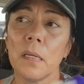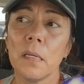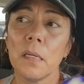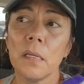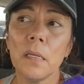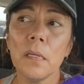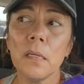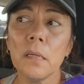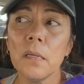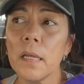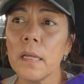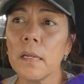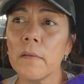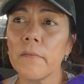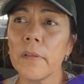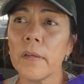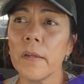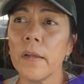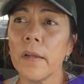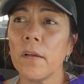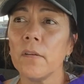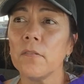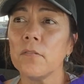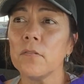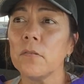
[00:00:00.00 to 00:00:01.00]
you know, a lot of
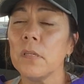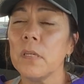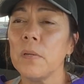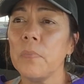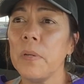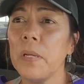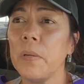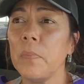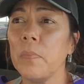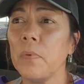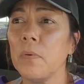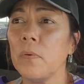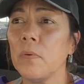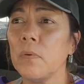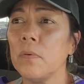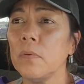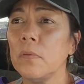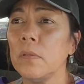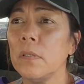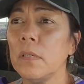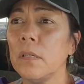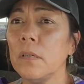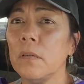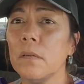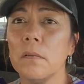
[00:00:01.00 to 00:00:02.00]
the elderly people,
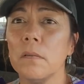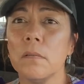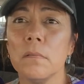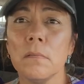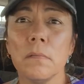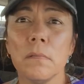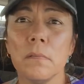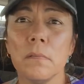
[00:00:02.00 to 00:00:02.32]
you know,